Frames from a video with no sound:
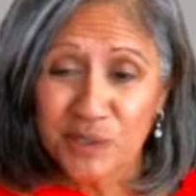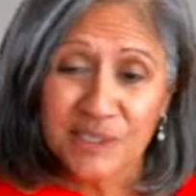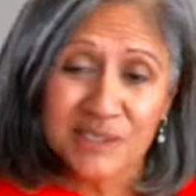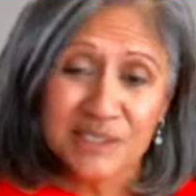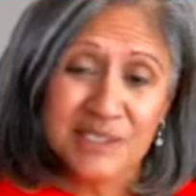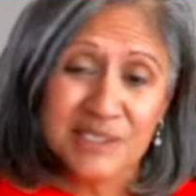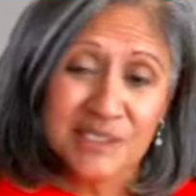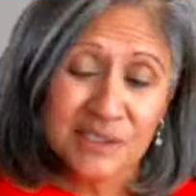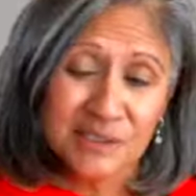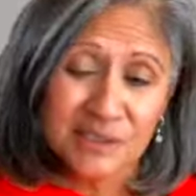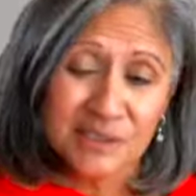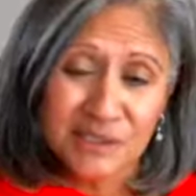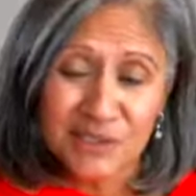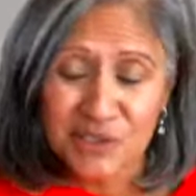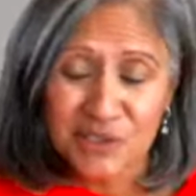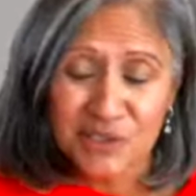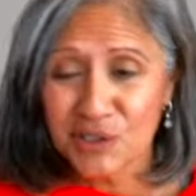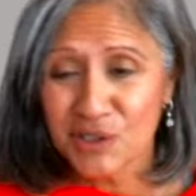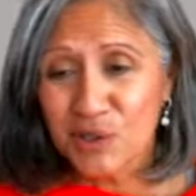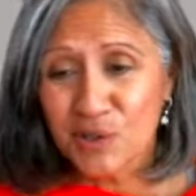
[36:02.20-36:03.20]
and it still needs
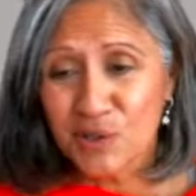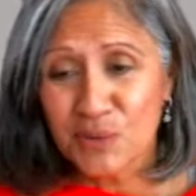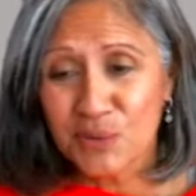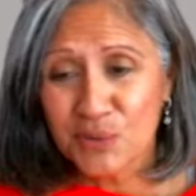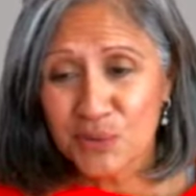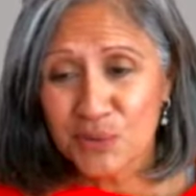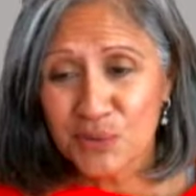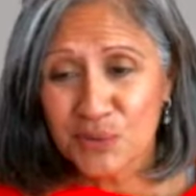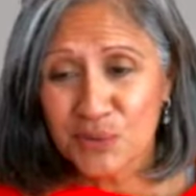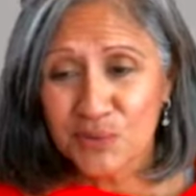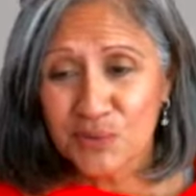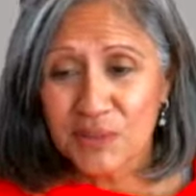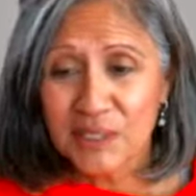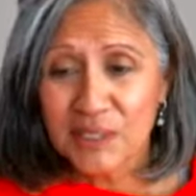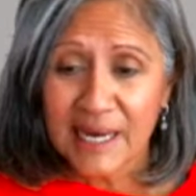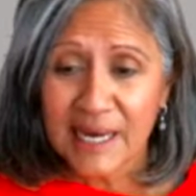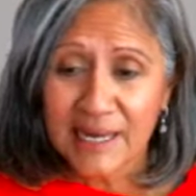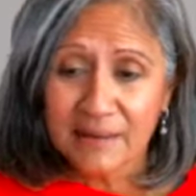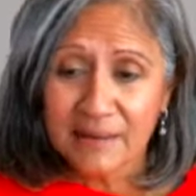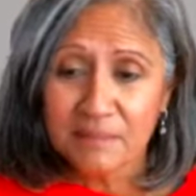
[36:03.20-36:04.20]
to go through
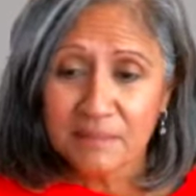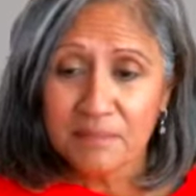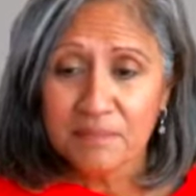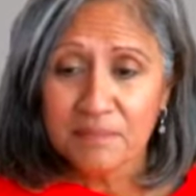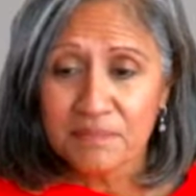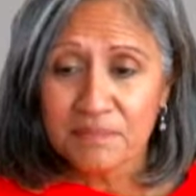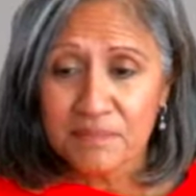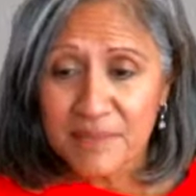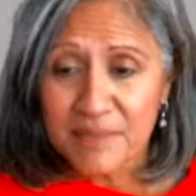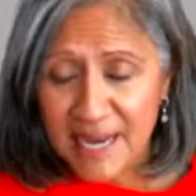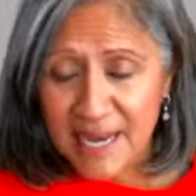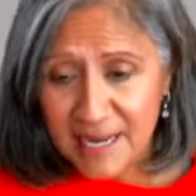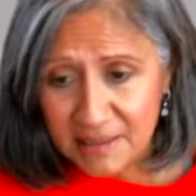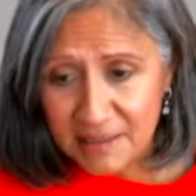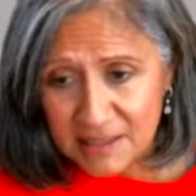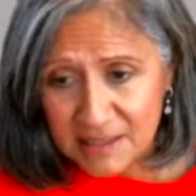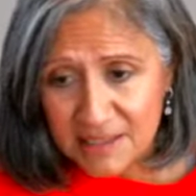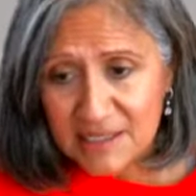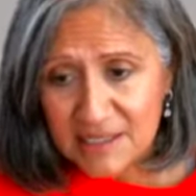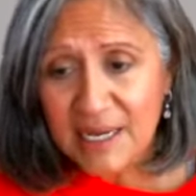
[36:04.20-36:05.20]
that
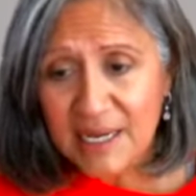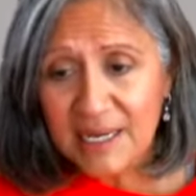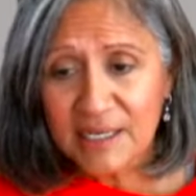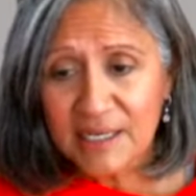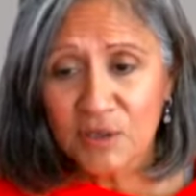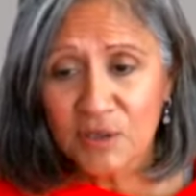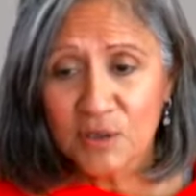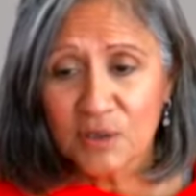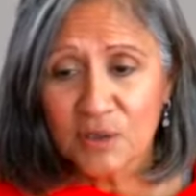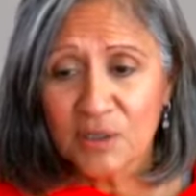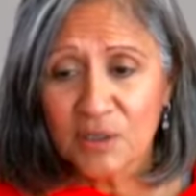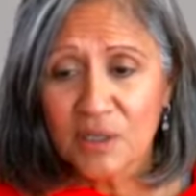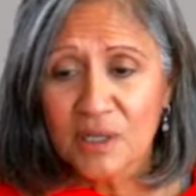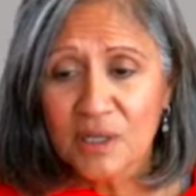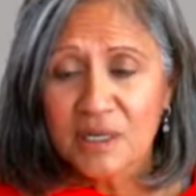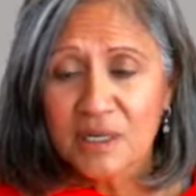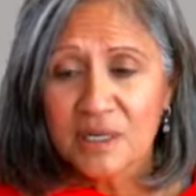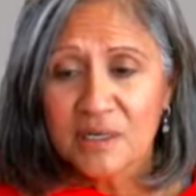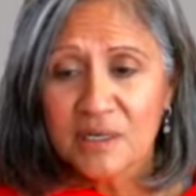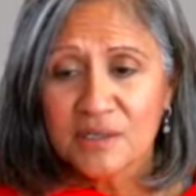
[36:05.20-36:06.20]
cycle,
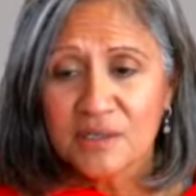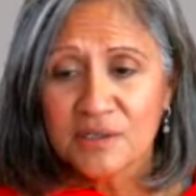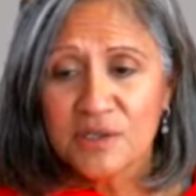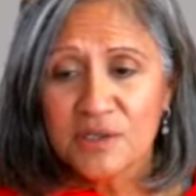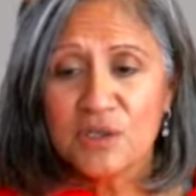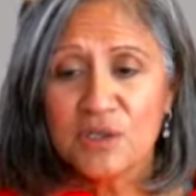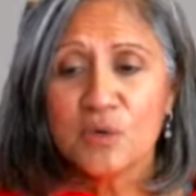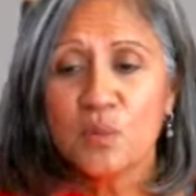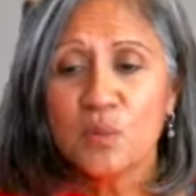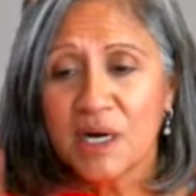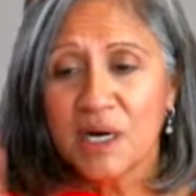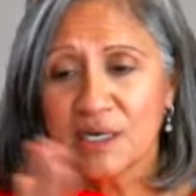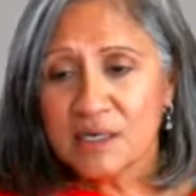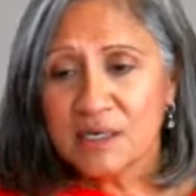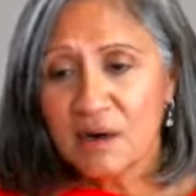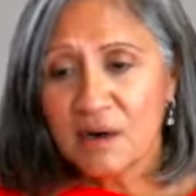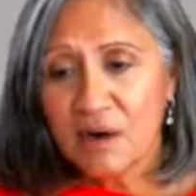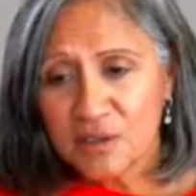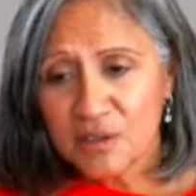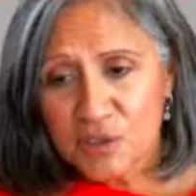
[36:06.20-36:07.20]
do you want to
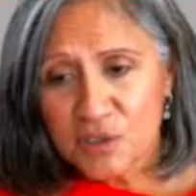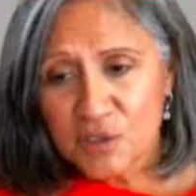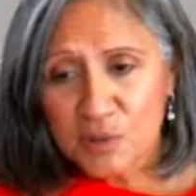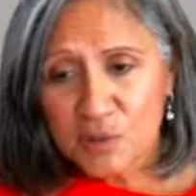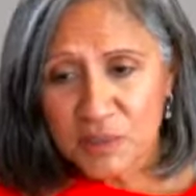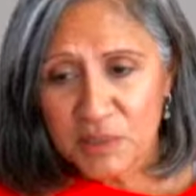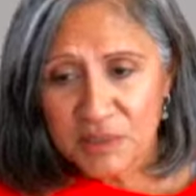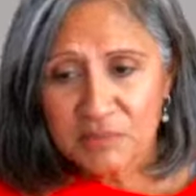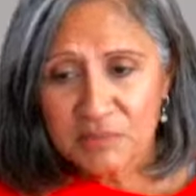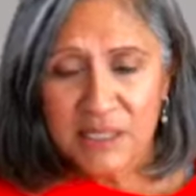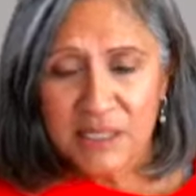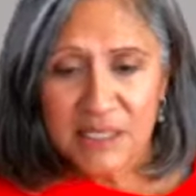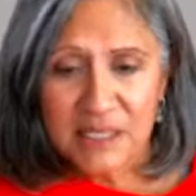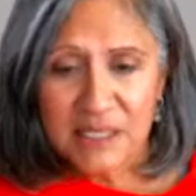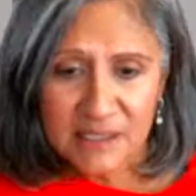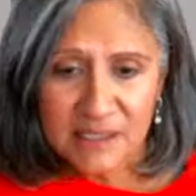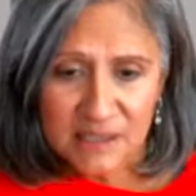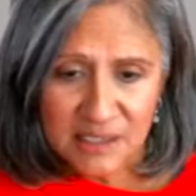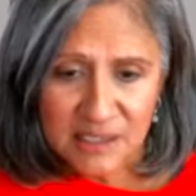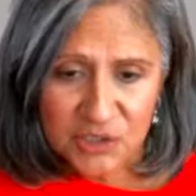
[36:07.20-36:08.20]
also spend money
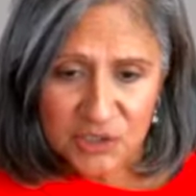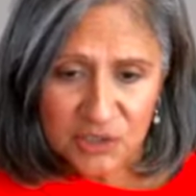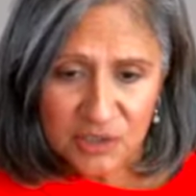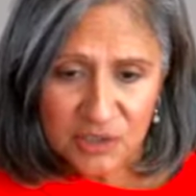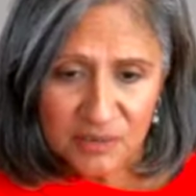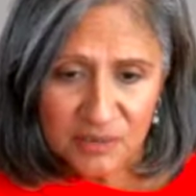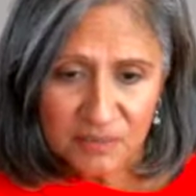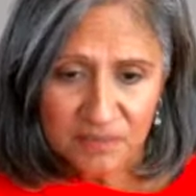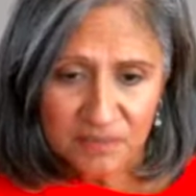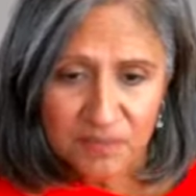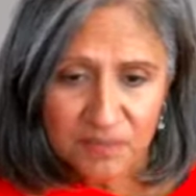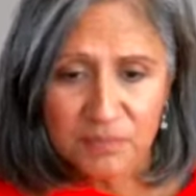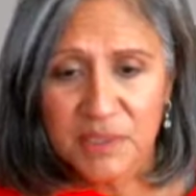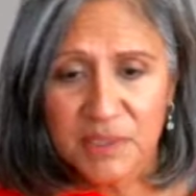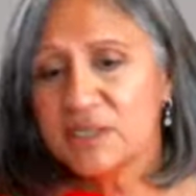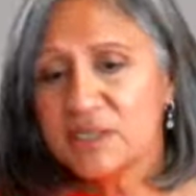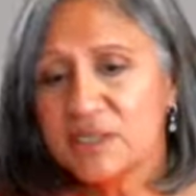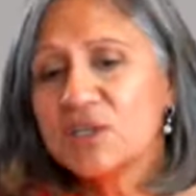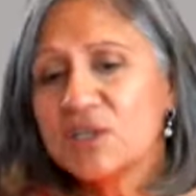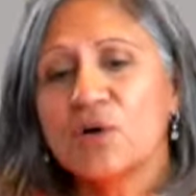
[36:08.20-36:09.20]
on digital?
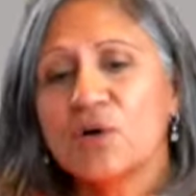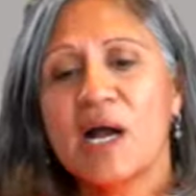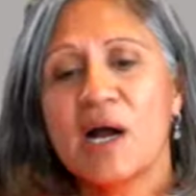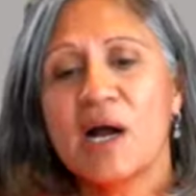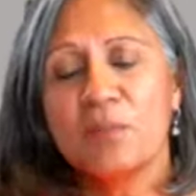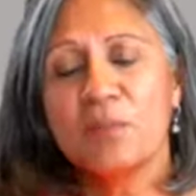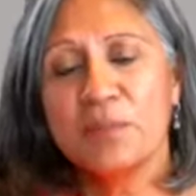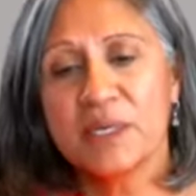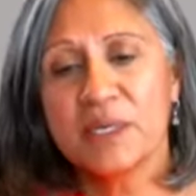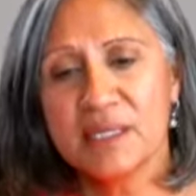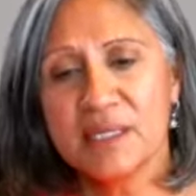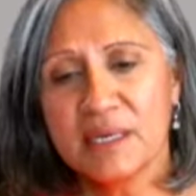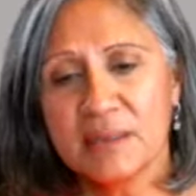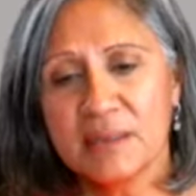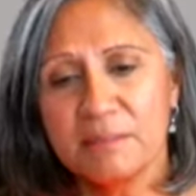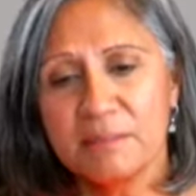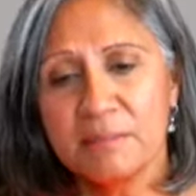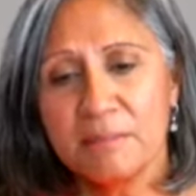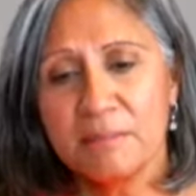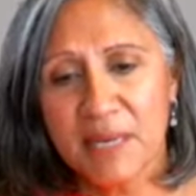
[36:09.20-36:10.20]
But helping
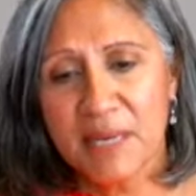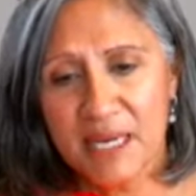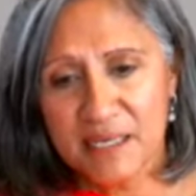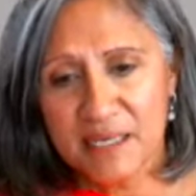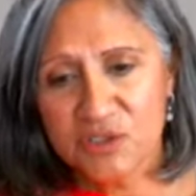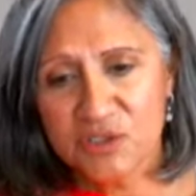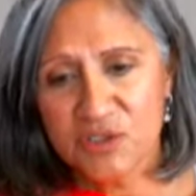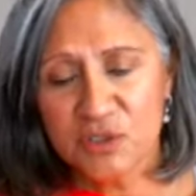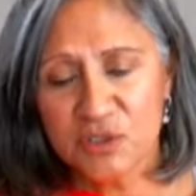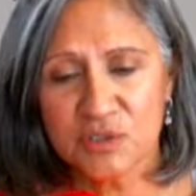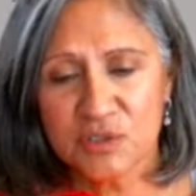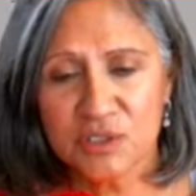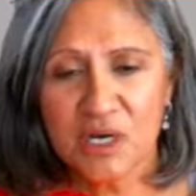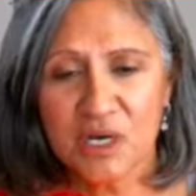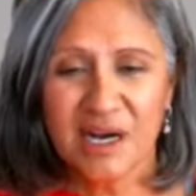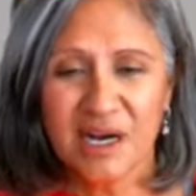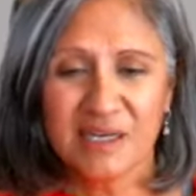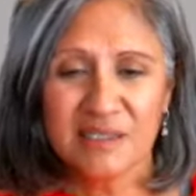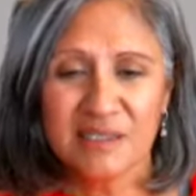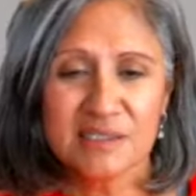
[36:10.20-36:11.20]
them manage those
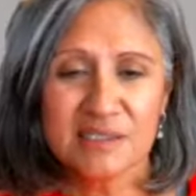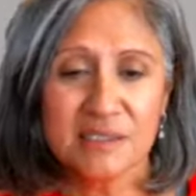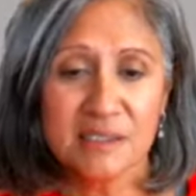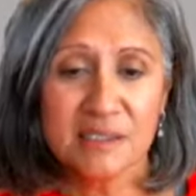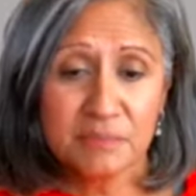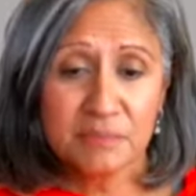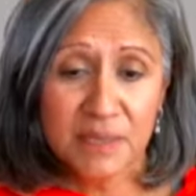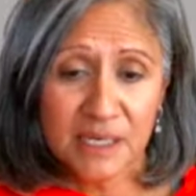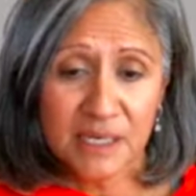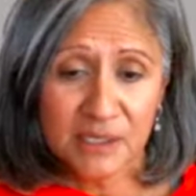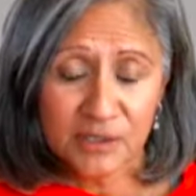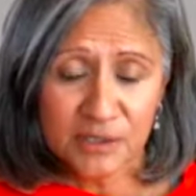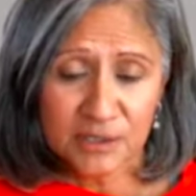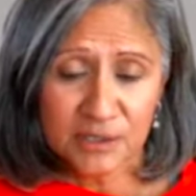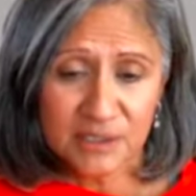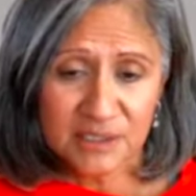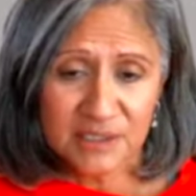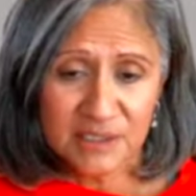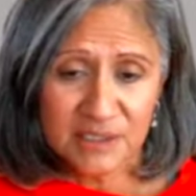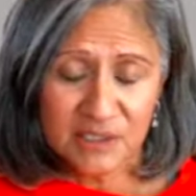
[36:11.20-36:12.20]
costs, make good
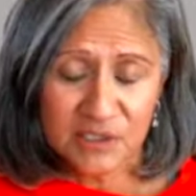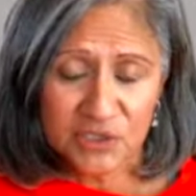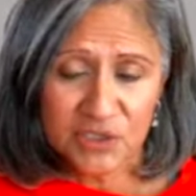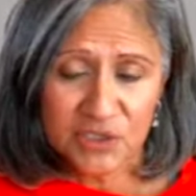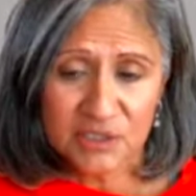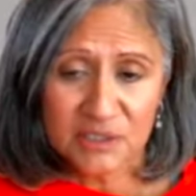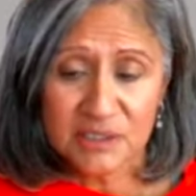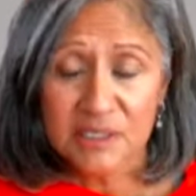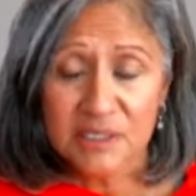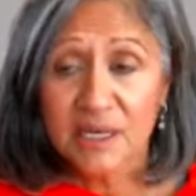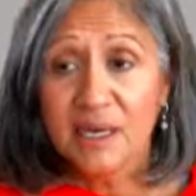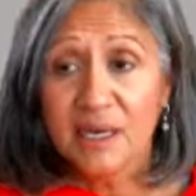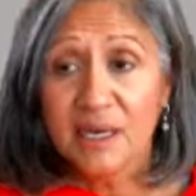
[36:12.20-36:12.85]
decisions.